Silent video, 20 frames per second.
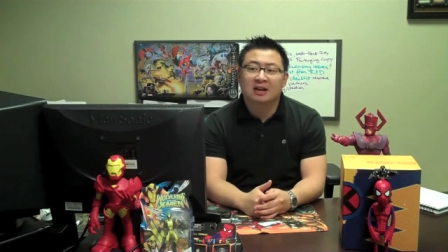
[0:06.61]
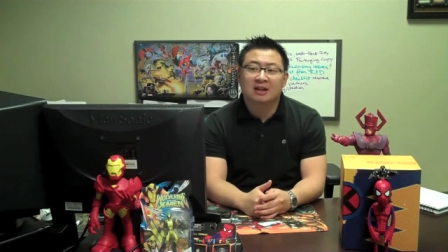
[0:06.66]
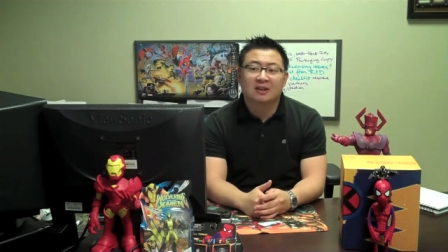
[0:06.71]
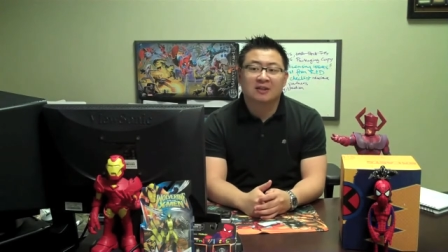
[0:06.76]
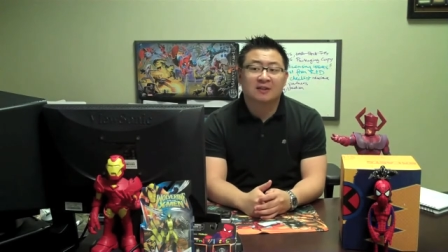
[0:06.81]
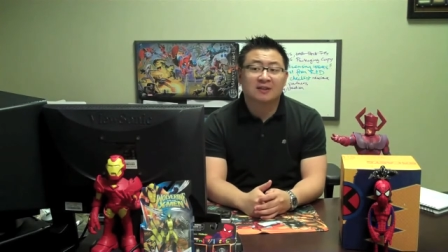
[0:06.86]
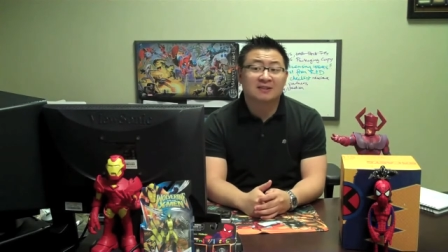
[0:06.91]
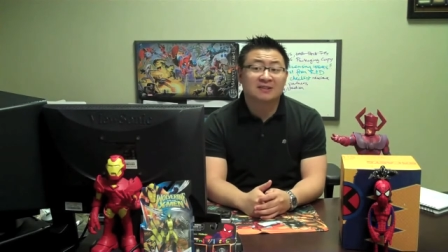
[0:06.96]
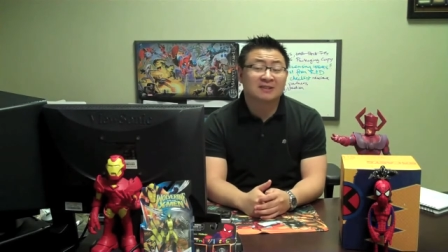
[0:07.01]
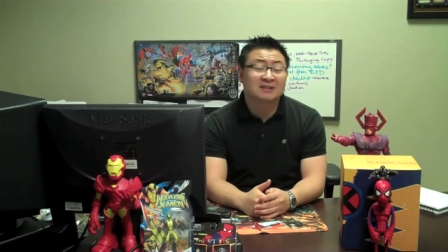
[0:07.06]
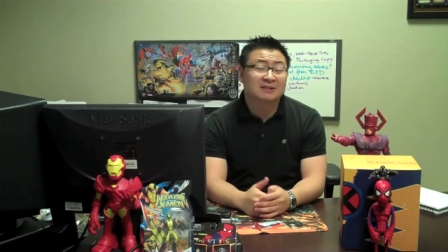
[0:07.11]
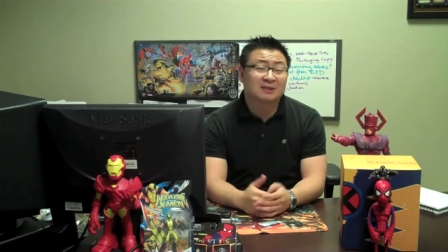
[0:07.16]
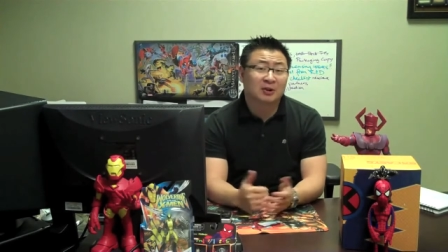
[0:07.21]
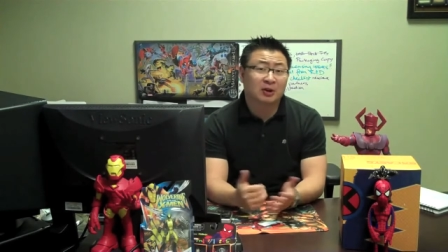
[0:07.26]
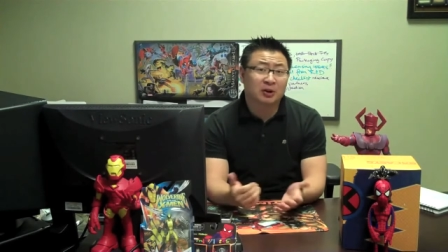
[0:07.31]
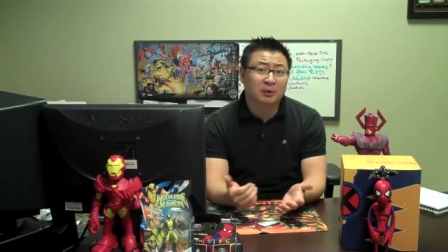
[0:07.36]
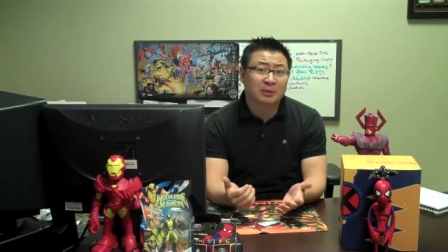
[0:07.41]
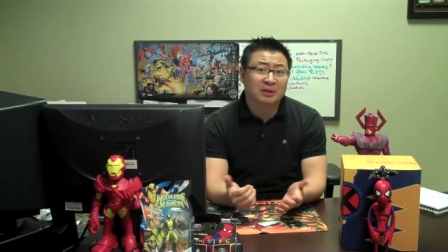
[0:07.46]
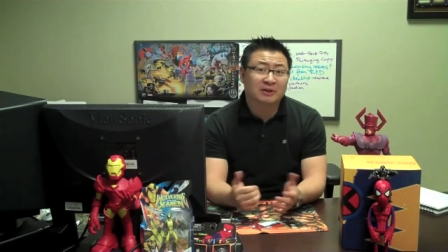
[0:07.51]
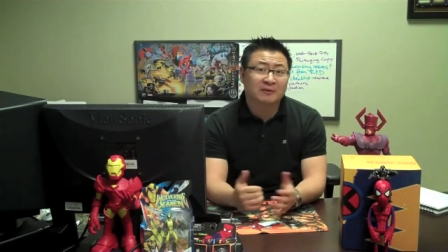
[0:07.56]
This is going
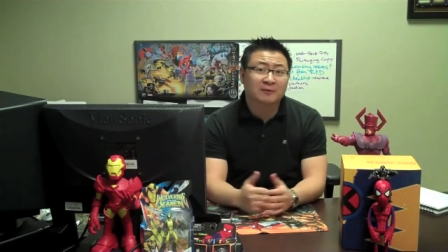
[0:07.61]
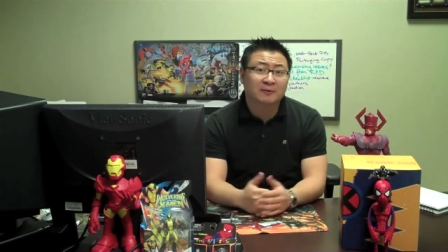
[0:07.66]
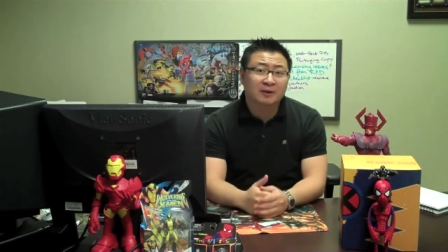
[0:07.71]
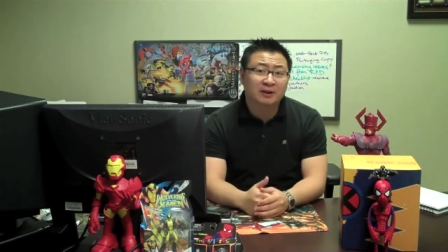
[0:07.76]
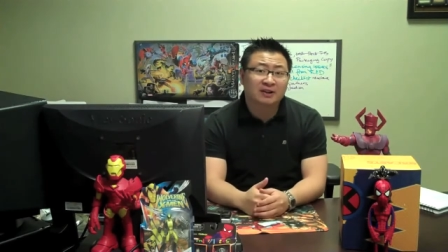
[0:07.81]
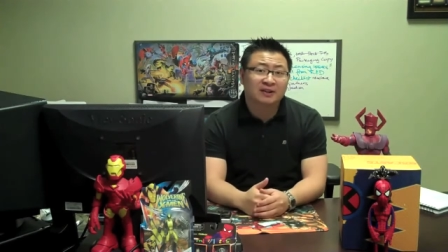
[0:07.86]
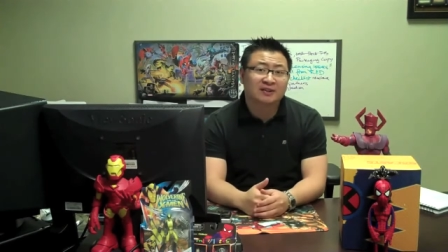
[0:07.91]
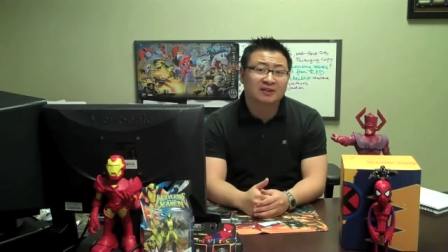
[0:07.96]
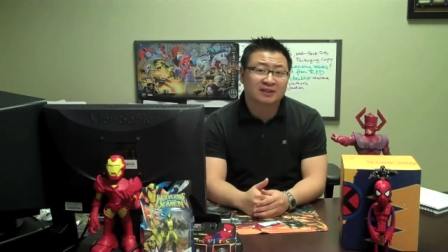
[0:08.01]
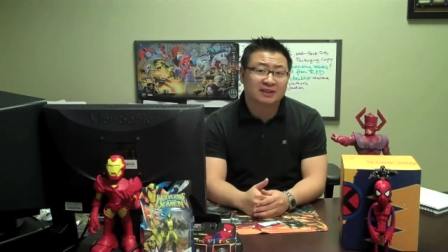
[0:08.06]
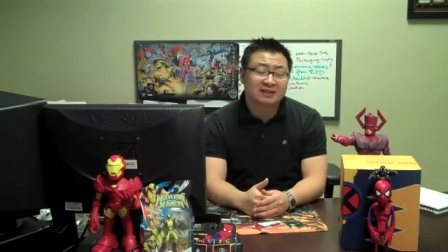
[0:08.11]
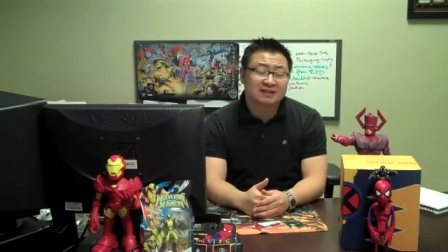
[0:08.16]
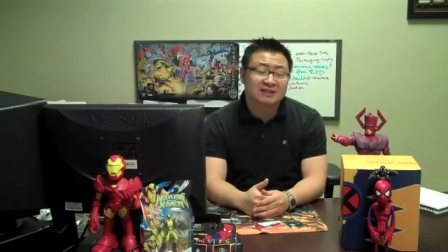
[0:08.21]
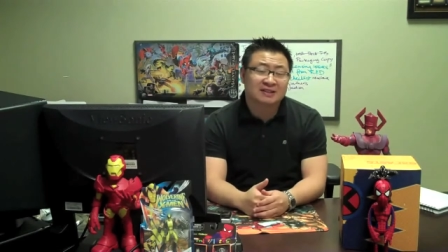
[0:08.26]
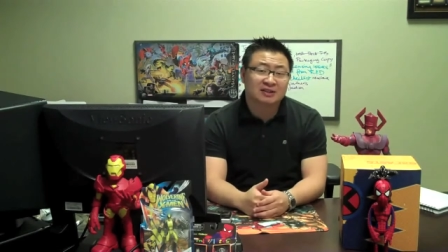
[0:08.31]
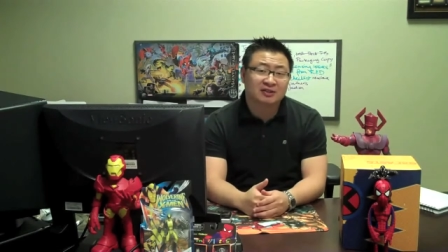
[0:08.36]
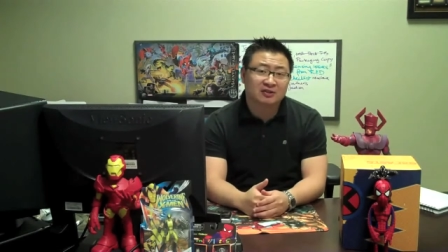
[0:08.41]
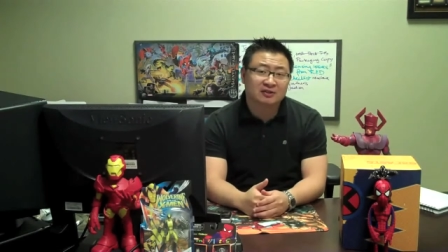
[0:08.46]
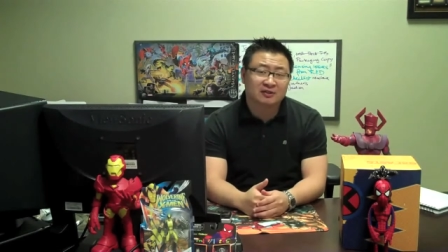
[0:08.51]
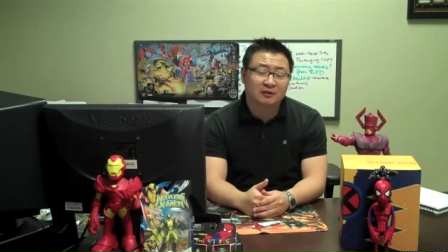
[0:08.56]
to be the first in a
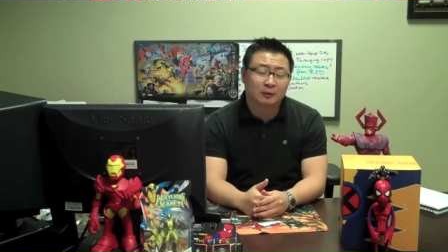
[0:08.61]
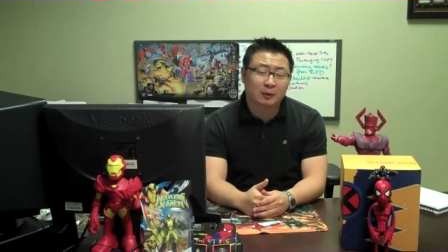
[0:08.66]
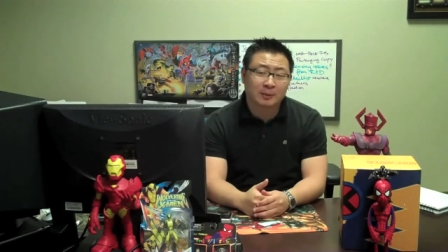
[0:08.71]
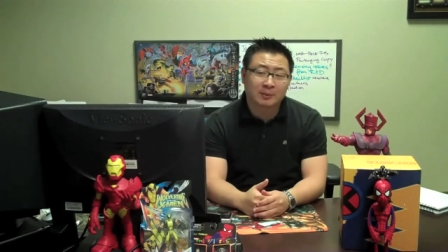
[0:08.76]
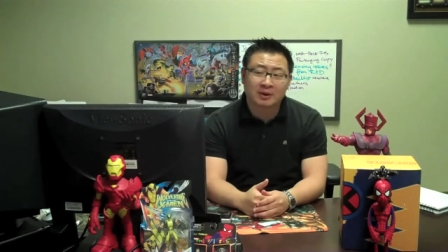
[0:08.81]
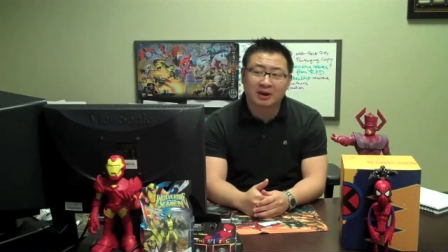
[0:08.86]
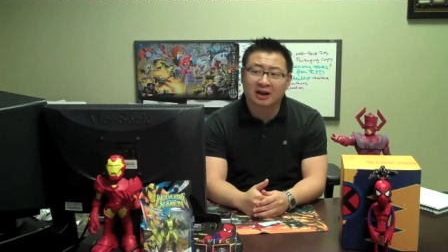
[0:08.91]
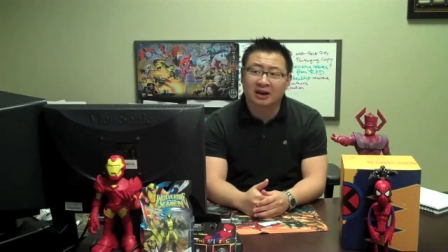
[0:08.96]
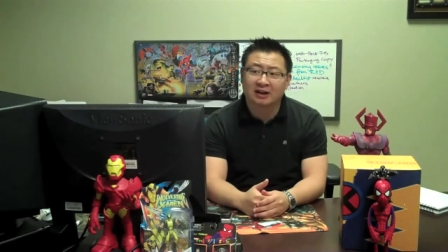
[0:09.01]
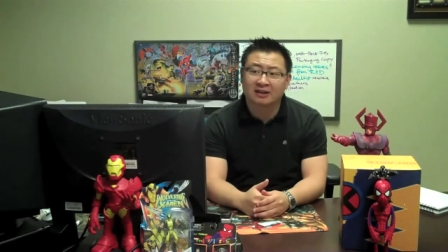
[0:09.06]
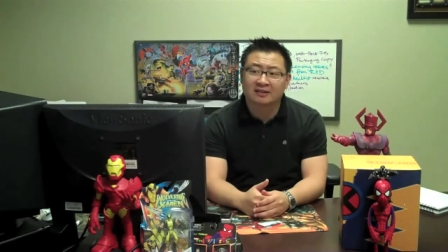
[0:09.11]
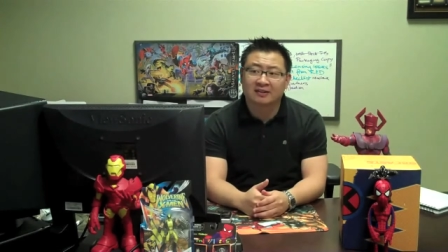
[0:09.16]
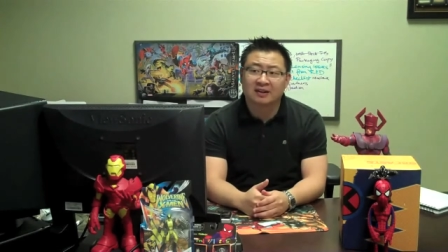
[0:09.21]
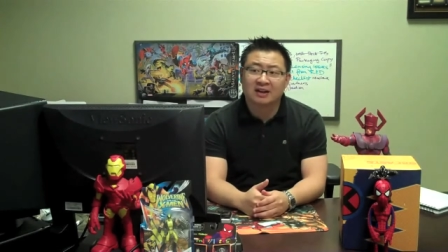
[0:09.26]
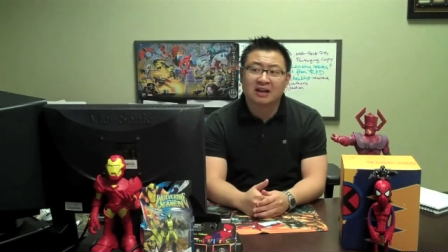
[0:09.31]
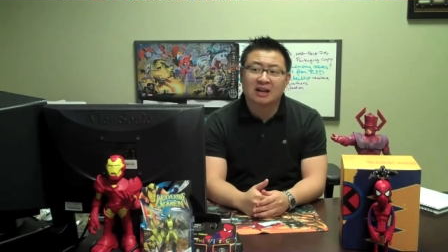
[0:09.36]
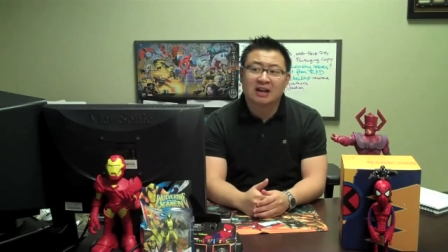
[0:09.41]
series of webcasts